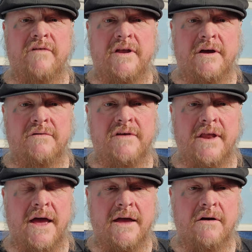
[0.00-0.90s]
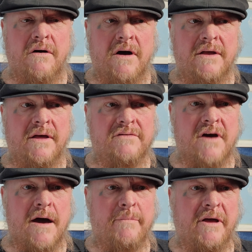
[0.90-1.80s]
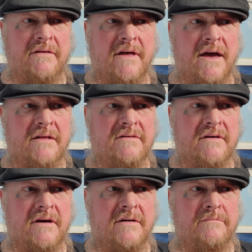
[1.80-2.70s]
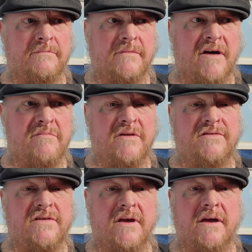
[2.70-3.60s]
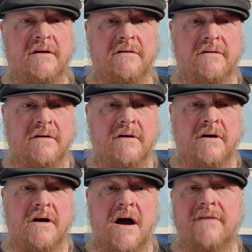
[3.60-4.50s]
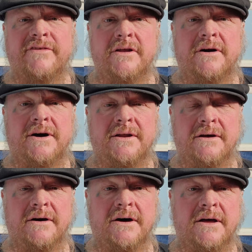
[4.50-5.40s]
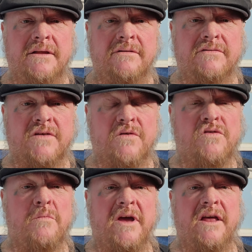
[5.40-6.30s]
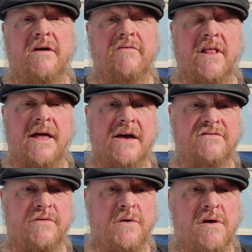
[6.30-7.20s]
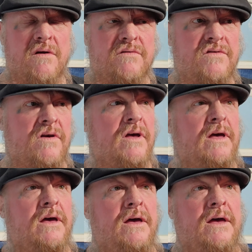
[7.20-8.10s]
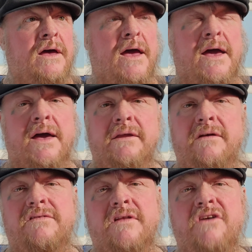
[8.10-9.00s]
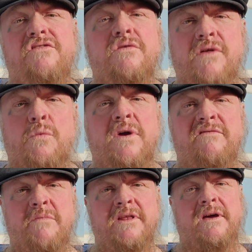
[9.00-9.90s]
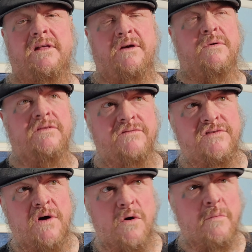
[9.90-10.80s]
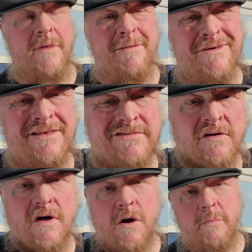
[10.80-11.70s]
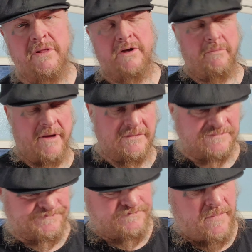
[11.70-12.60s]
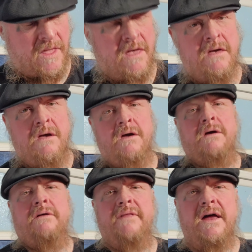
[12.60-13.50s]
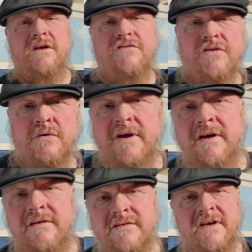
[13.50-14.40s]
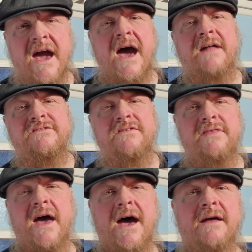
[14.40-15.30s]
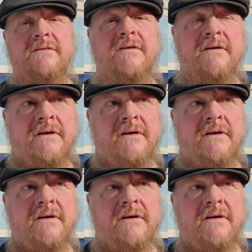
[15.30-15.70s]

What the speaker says: video today on a topic that I've been seeing off and on social media over the last few years. And it's an issue that we've been dealing with. So maybe this will help a little bit. And that issue is cats that